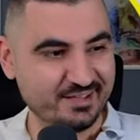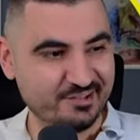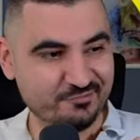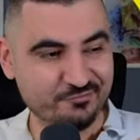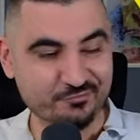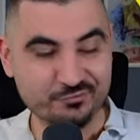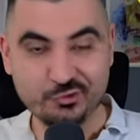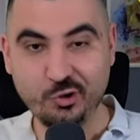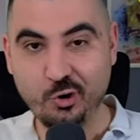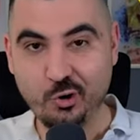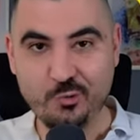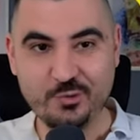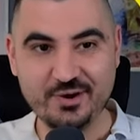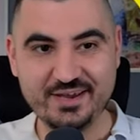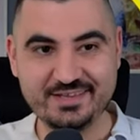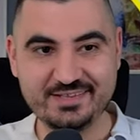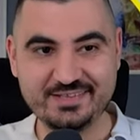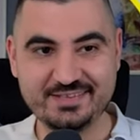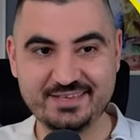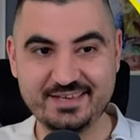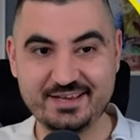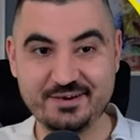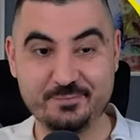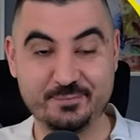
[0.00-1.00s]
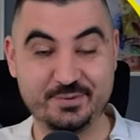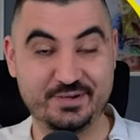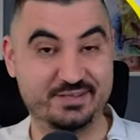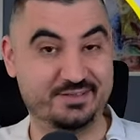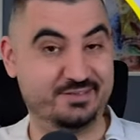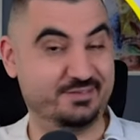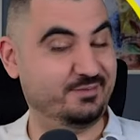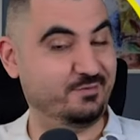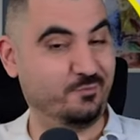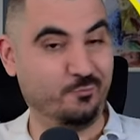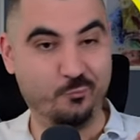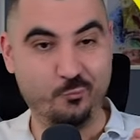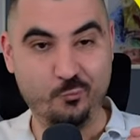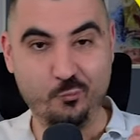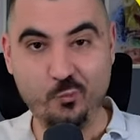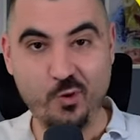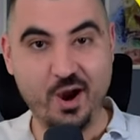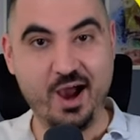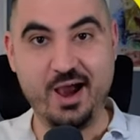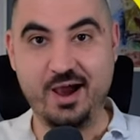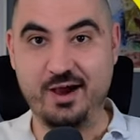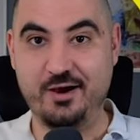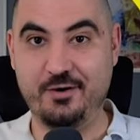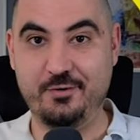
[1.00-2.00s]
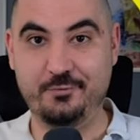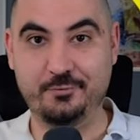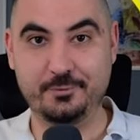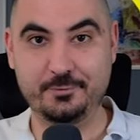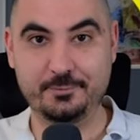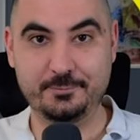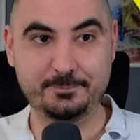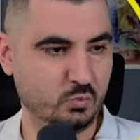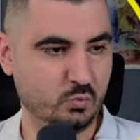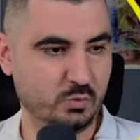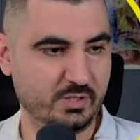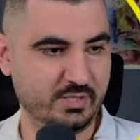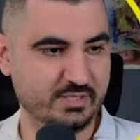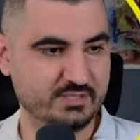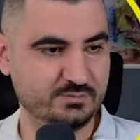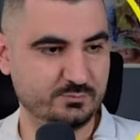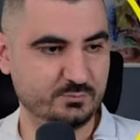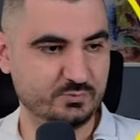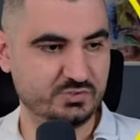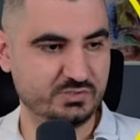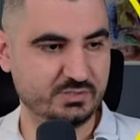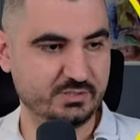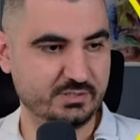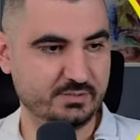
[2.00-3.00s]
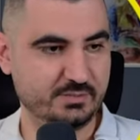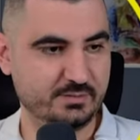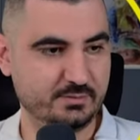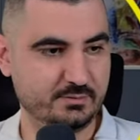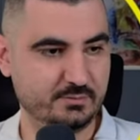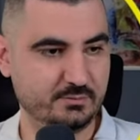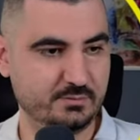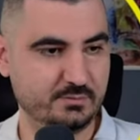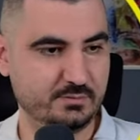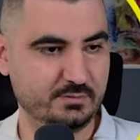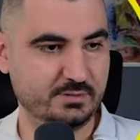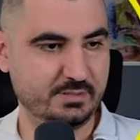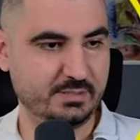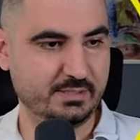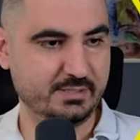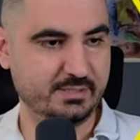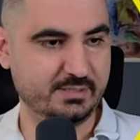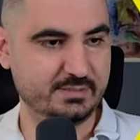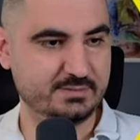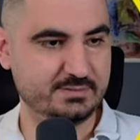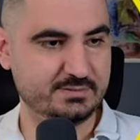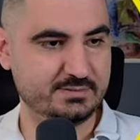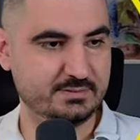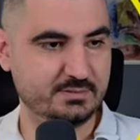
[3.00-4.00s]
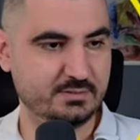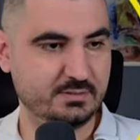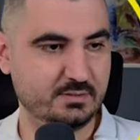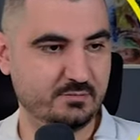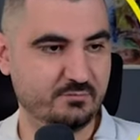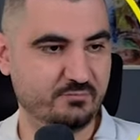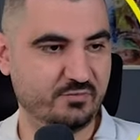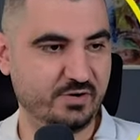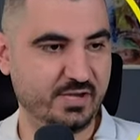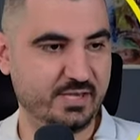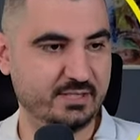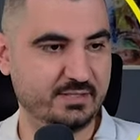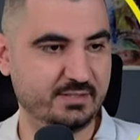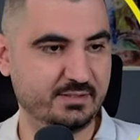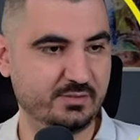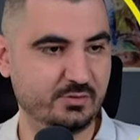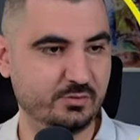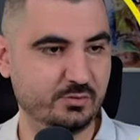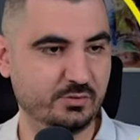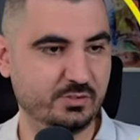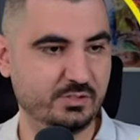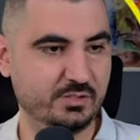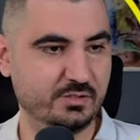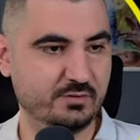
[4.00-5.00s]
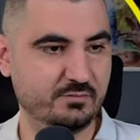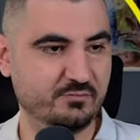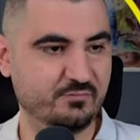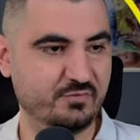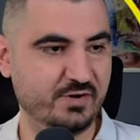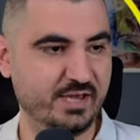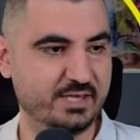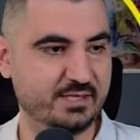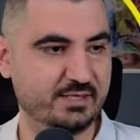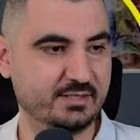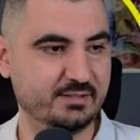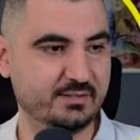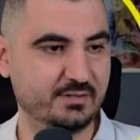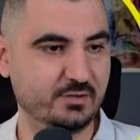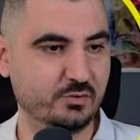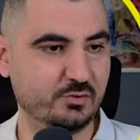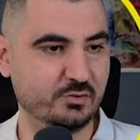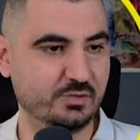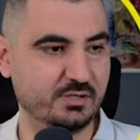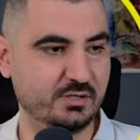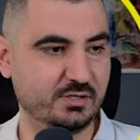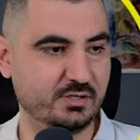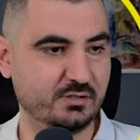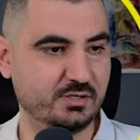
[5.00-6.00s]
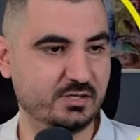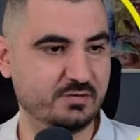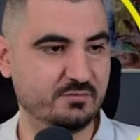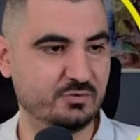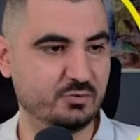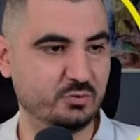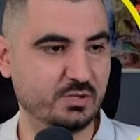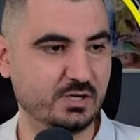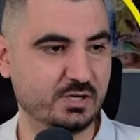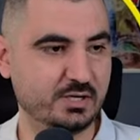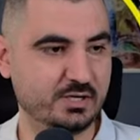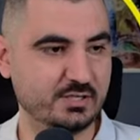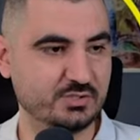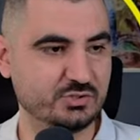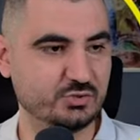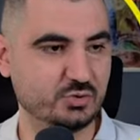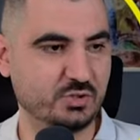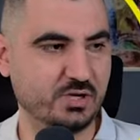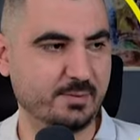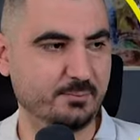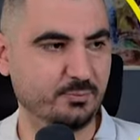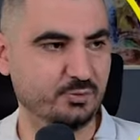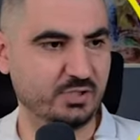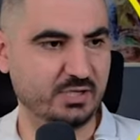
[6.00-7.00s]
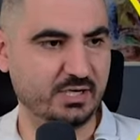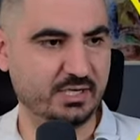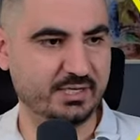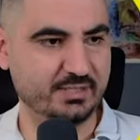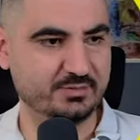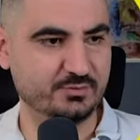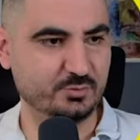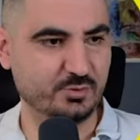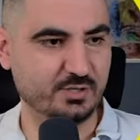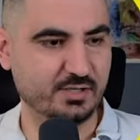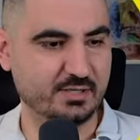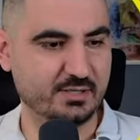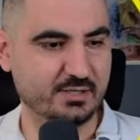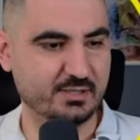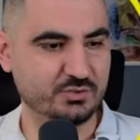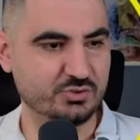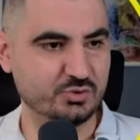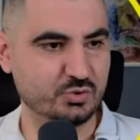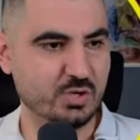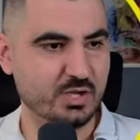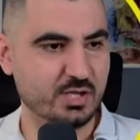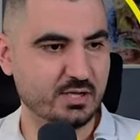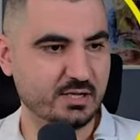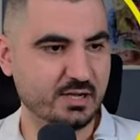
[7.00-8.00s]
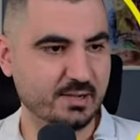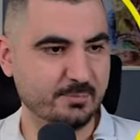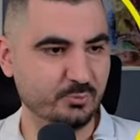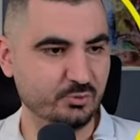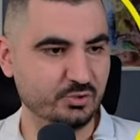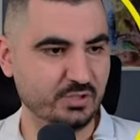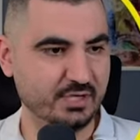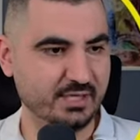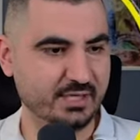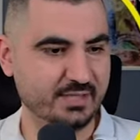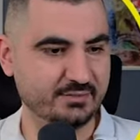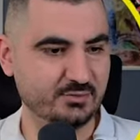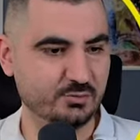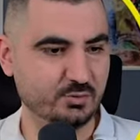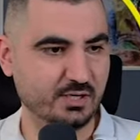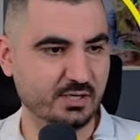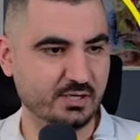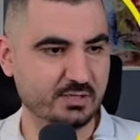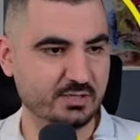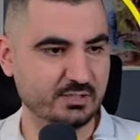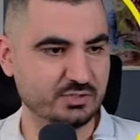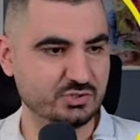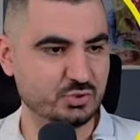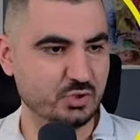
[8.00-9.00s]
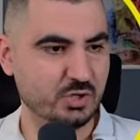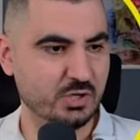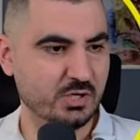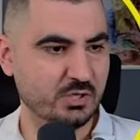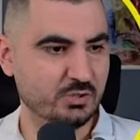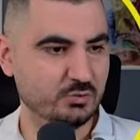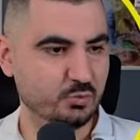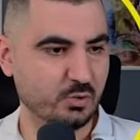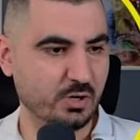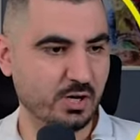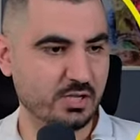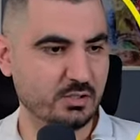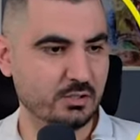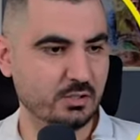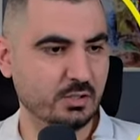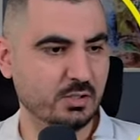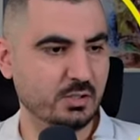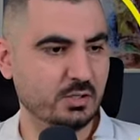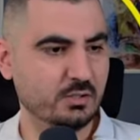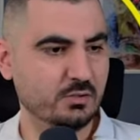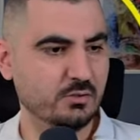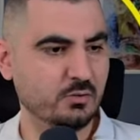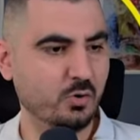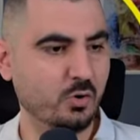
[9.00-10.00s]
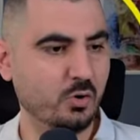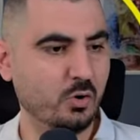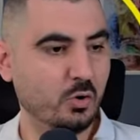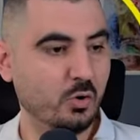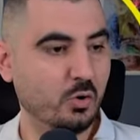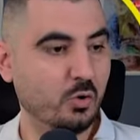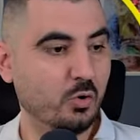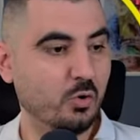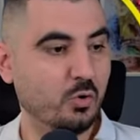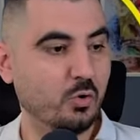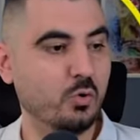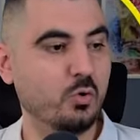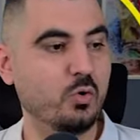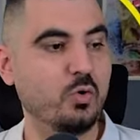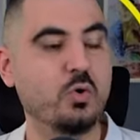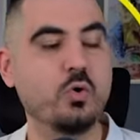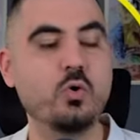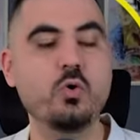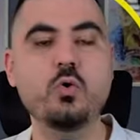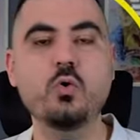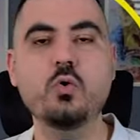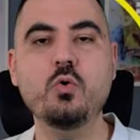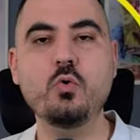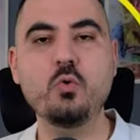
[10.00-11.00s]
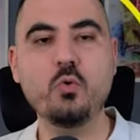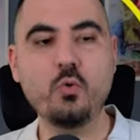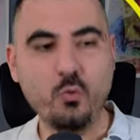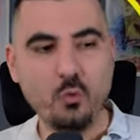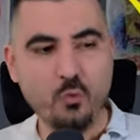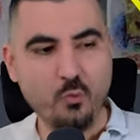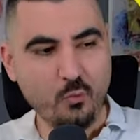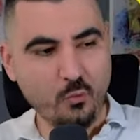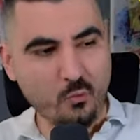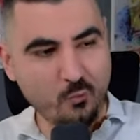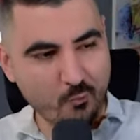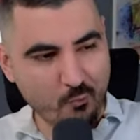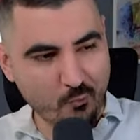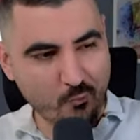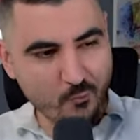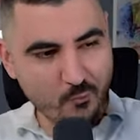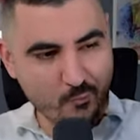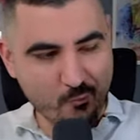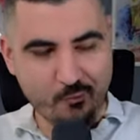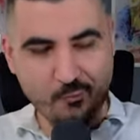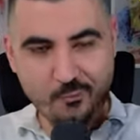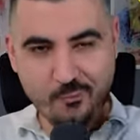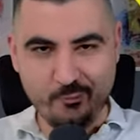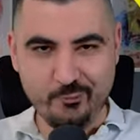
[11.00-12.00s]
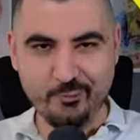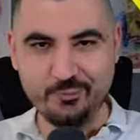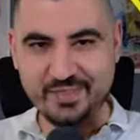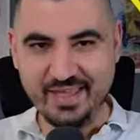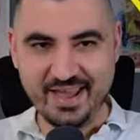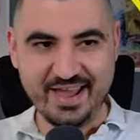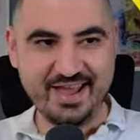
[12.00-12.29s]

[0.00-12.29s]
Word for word: I have no idea, but wow. Ooh, Rasmus right now. Nice. Frenkie de Jong here. Frenkie de Jong here. Give it to Garnacho. Come on, Alejandro Garnacho. Come on, Alejandro Garnacho. To Ra no. Ooh,